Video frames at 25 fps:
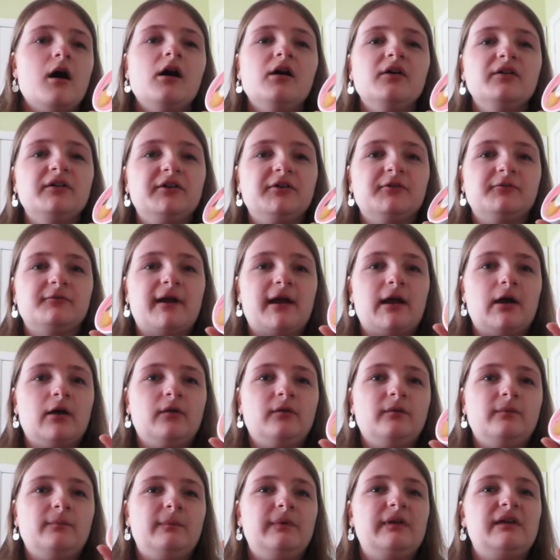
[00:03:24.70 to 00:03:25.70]
all year
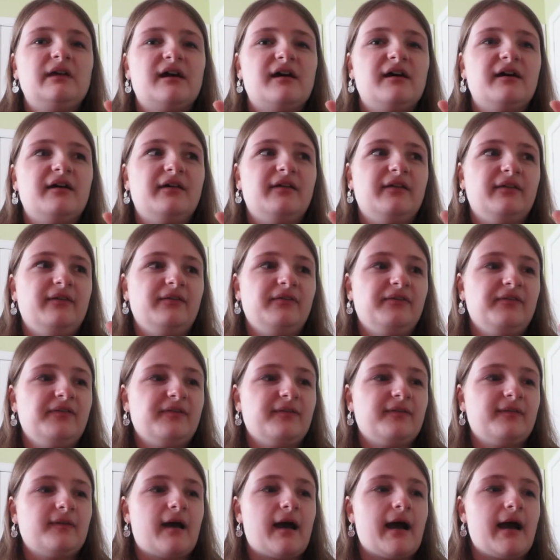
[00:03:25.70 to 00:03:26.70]
round, because
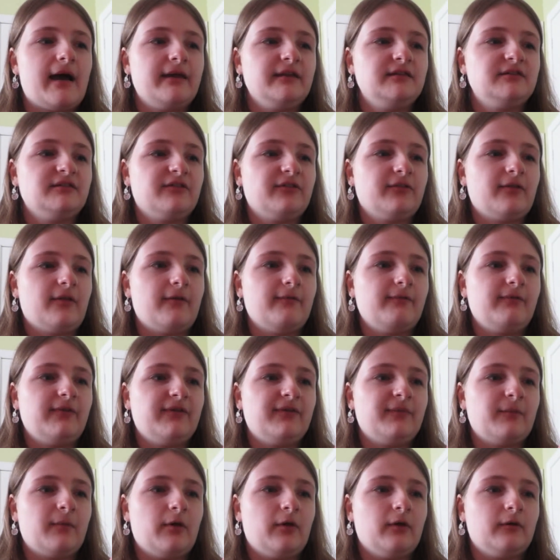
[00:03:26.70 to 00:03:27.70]
I just love
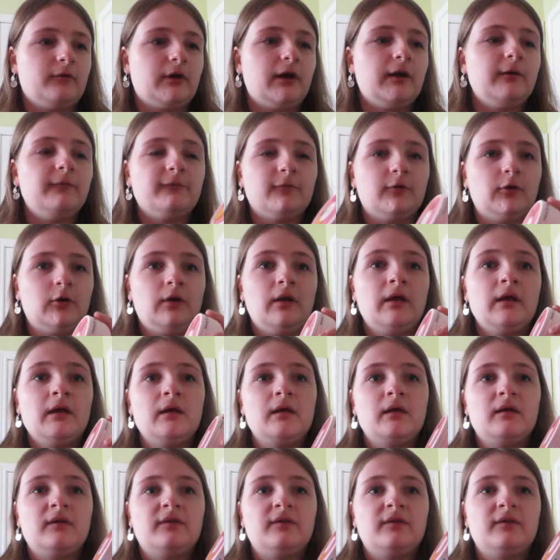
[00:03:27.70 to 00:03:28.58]
the smell of grapefruit.